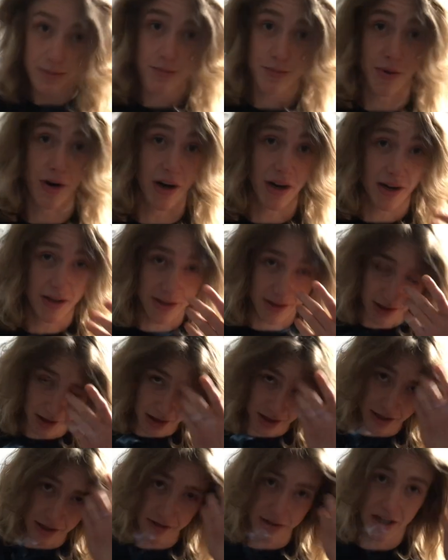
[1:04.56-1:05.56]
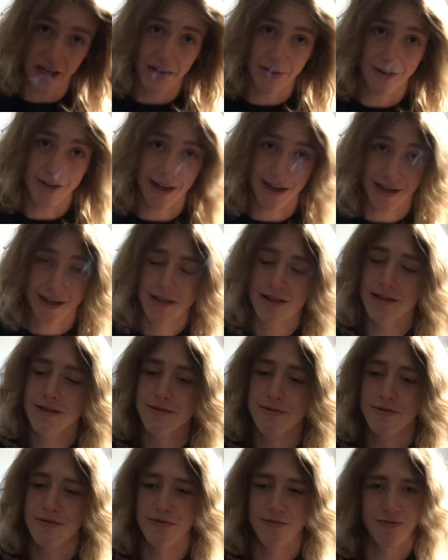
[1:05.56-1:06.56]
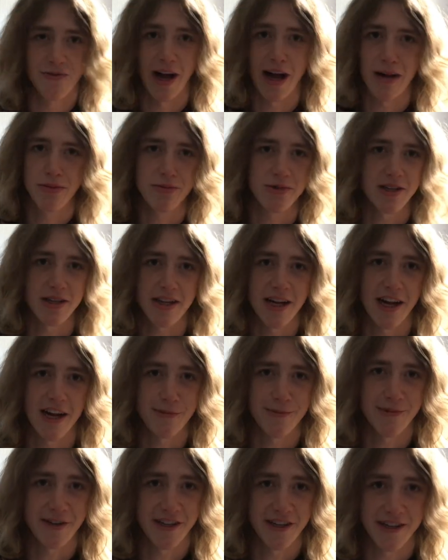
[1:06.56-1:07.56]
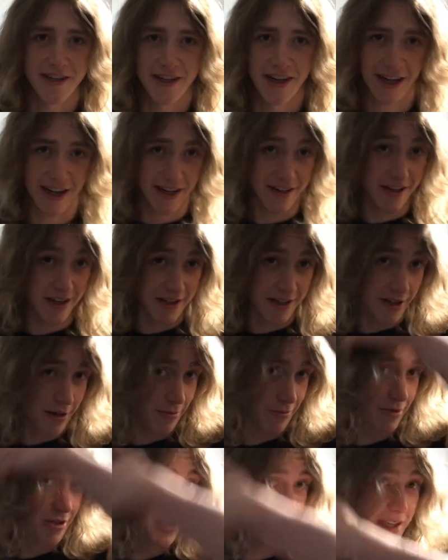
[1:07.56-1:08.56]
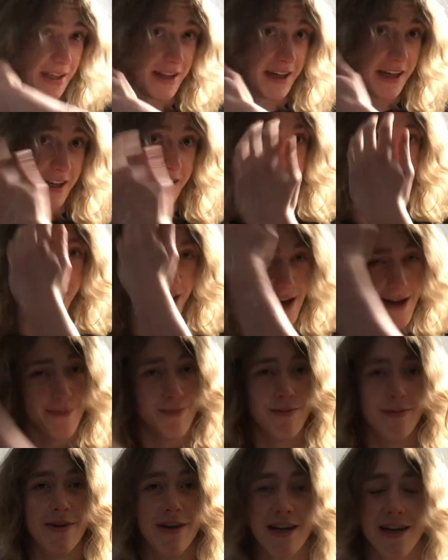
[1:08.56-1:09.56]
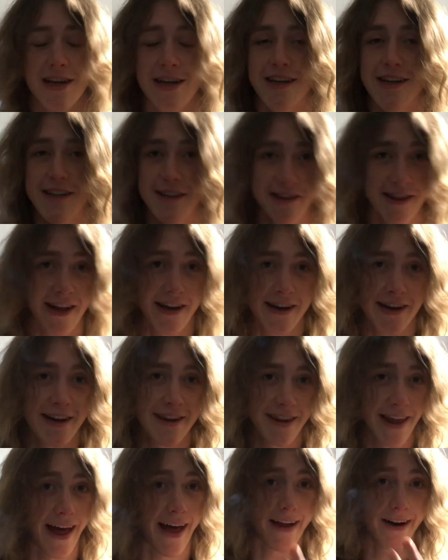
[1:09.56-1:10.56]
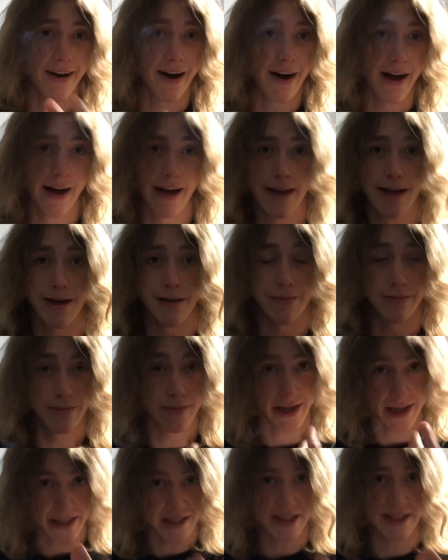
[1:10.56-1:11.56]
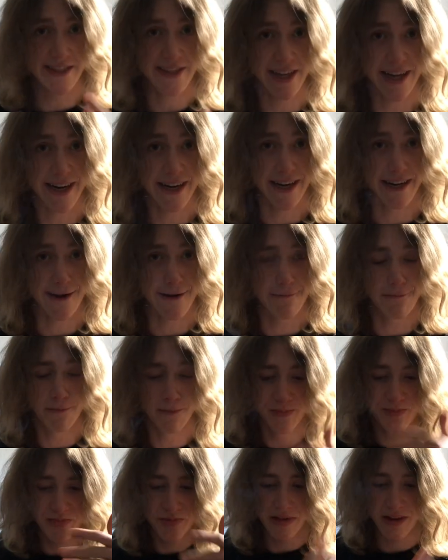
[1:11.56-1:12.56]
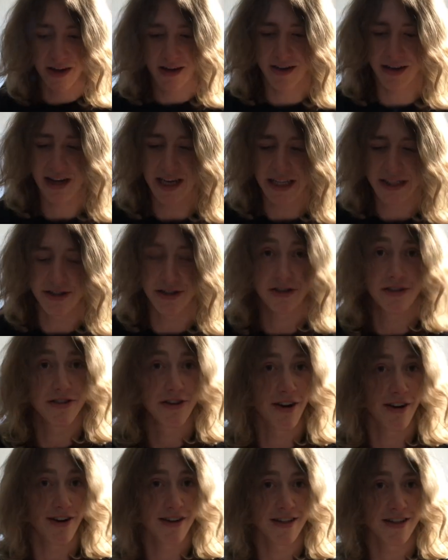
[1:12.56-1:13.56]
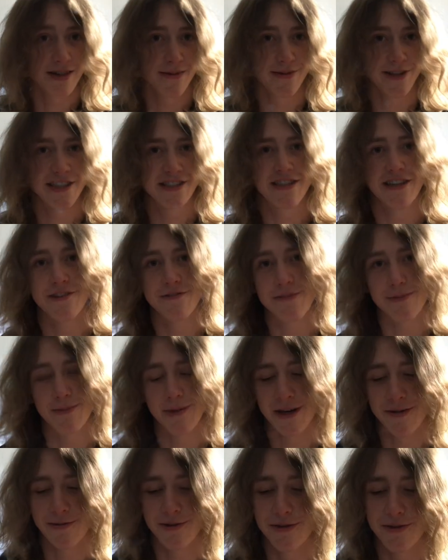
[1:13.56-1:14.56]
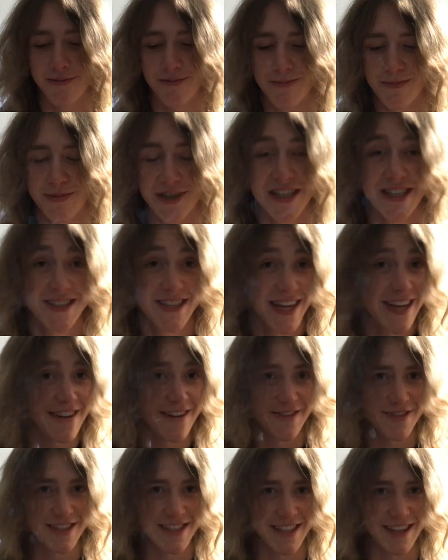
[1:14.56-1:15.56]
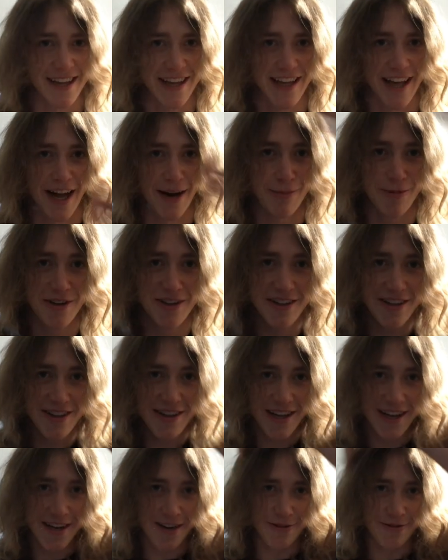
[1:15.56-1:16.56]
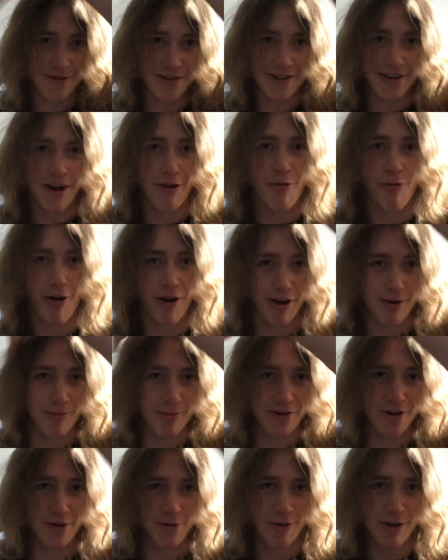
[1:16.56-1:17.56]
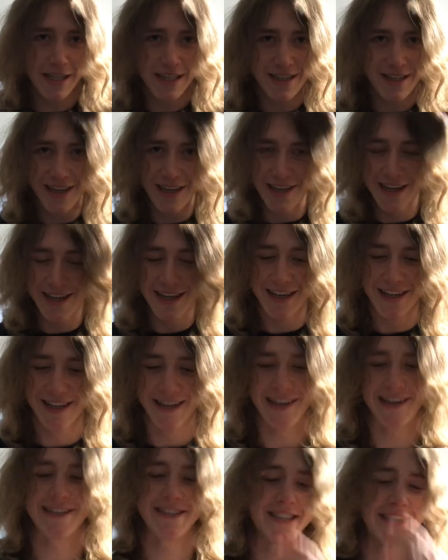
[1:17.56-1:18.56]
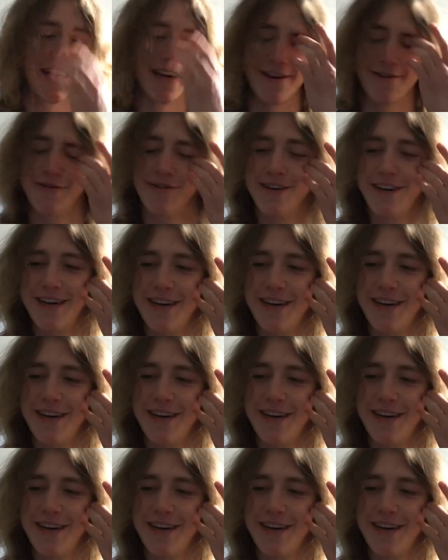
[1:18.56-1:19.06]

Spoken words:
but like family came in and I don't really need them thinking that I am insane and just talking to myself in my room because they don't see the camera. They don't know what I'm doing. So,